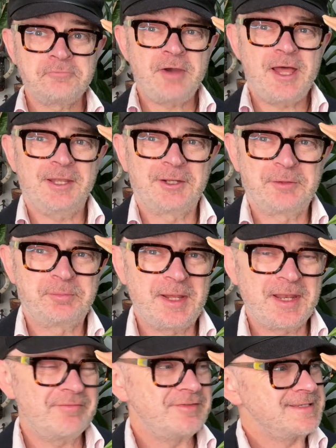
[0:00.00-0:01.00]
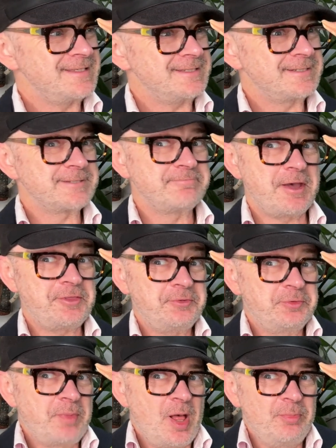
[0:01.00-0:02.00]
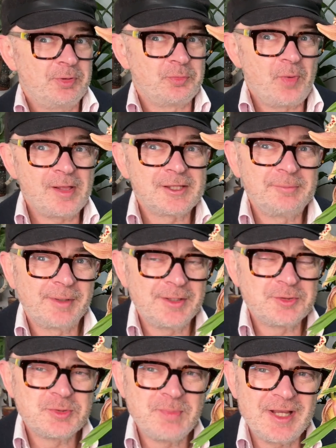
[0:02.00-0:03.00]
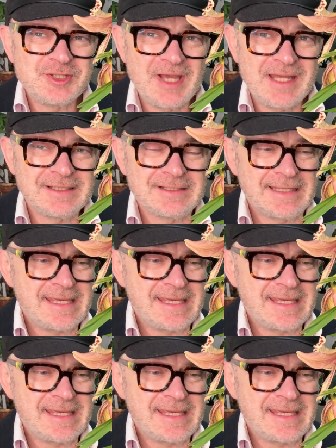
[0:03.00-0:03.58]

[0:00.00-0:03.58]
Well, hello plant lovers, it is Matthew in Melbourne welcoming you to my channel.